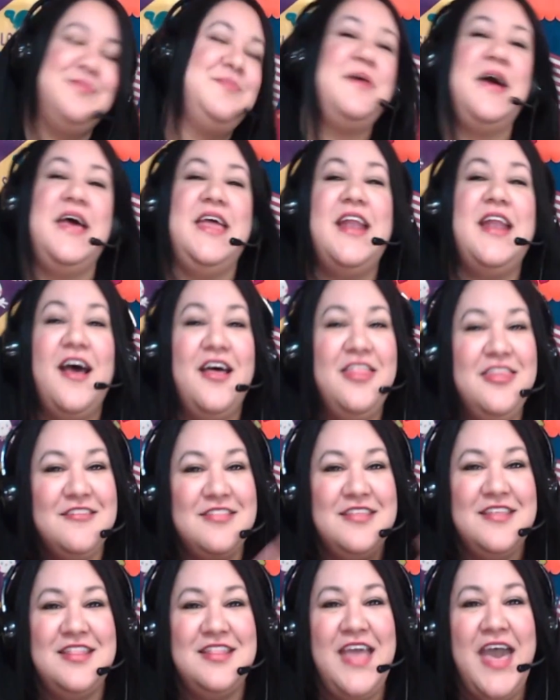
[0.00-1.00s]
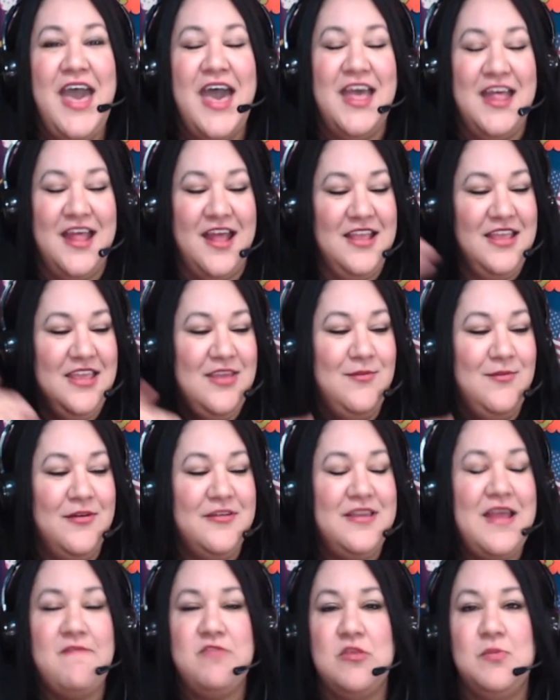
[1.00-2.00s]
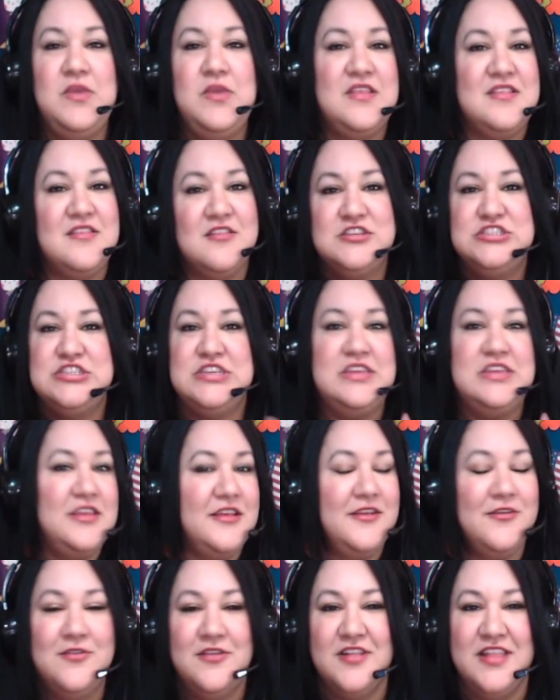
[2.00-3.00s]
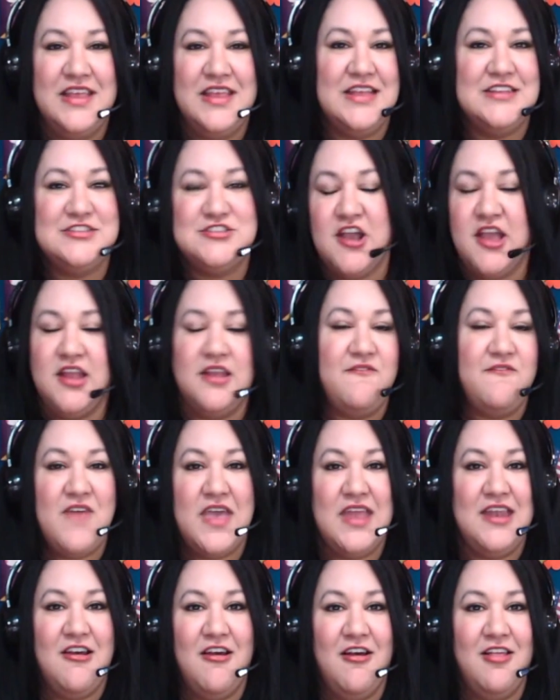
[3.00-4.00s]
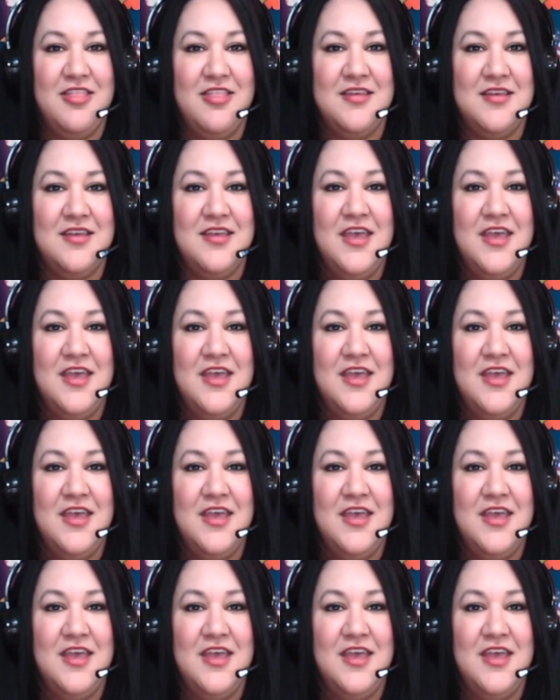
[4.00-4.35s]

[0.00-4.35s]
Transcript: But other than that, you won't have to be searching and Googling and trying to find all the,